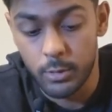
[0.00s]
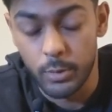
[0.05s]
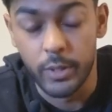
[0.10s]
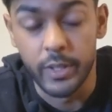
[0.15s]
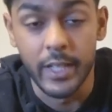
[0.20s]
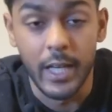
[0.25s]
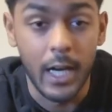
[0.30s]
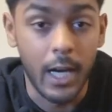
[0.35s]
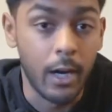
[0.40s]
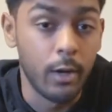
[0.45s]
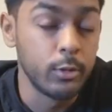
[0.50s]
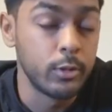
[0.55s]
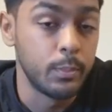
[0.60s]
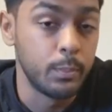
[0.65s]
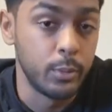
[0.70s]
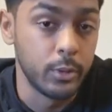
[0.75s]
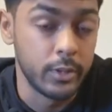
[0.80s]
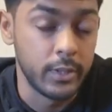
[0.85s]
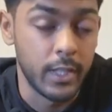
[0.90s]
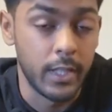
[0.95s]
So you can
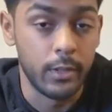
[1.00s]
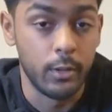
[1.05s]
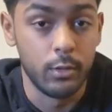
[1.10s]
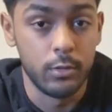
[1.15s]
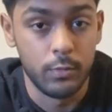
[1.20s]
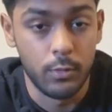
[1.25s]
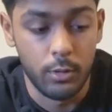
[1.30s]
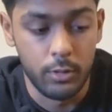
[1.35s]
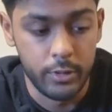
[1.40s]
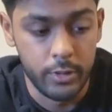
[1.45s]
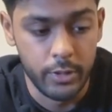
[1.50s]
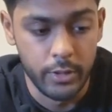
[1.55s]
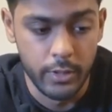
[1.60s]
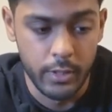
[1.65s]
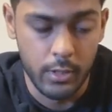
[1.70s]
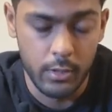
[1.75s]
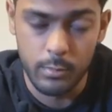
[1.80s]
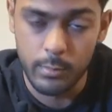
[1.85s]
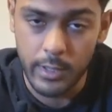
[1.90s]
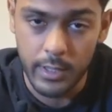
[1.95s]
output at those voltages
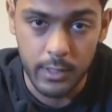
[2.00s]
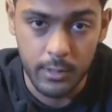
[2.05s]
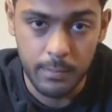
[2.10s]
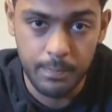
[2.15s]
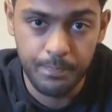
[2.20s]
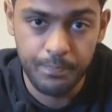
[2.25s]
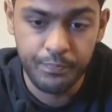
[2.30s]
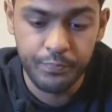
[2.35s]
as well.